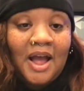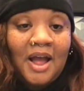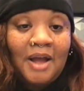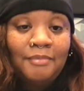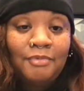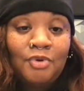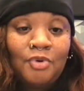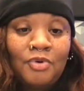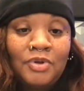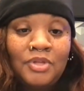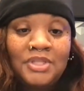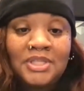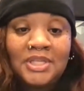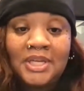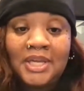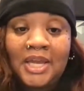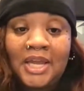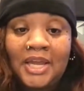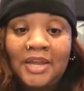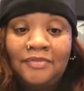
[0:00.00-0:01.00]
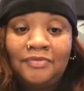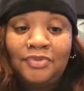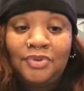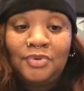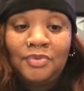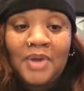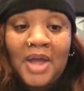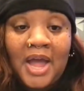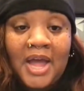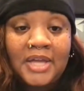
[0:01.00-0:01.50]
I'm going to give
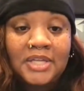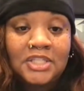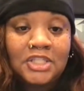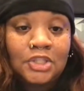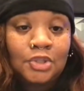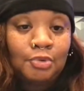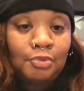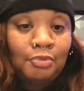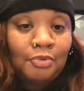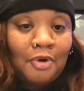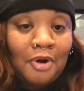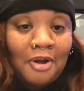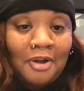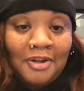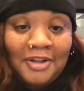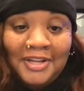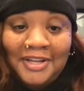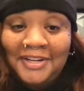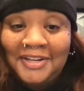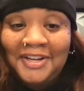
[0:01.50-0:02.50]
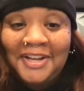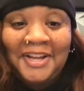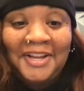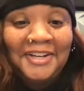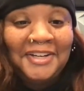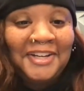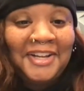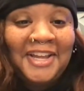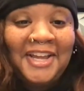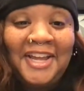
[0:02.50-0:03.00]
you guys the raw and
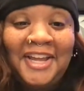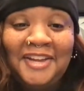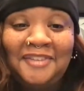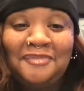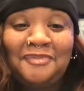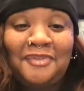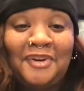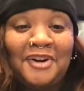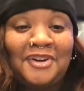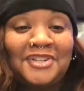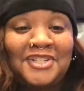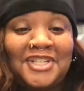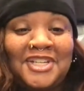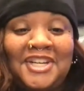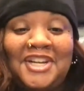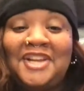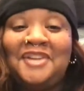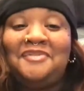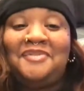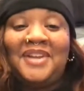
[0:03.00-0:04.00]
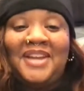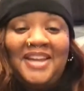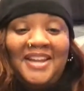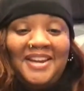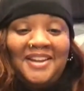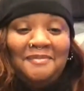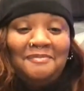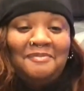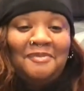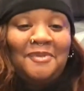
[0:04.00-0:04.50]
uncut version of
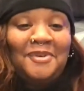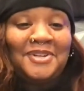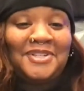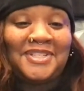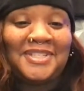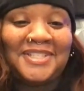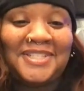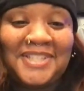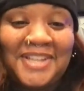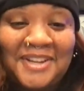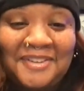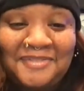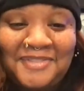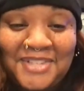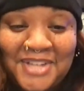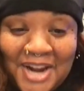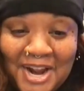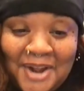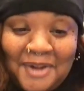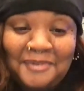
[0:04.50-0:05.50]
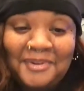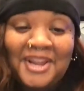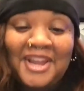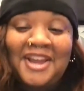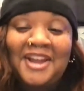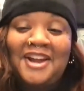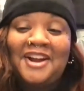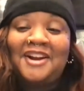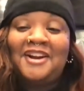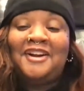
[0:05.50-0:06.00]
any portions of
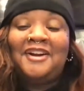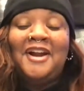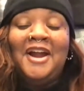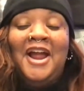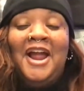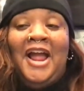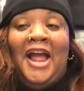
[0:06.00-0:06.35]
childcare.